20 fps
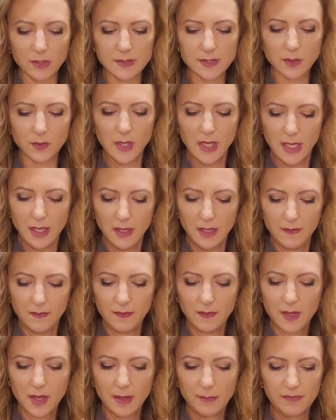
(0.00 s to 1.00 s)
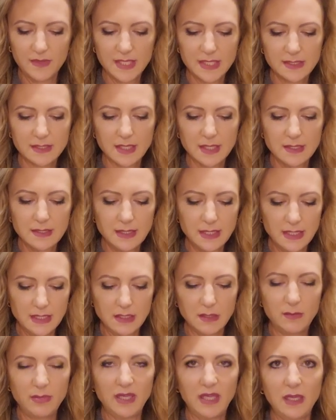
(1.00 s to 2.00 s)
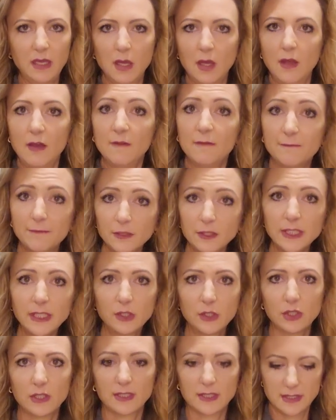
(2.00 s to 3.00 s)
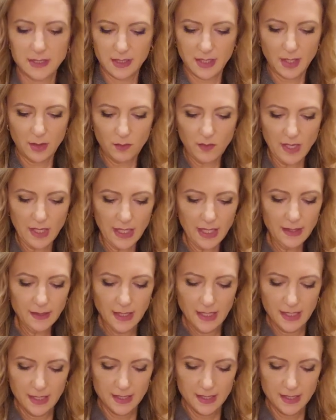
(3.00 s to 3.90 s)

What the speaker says: So this does need to be fully cooked and ready.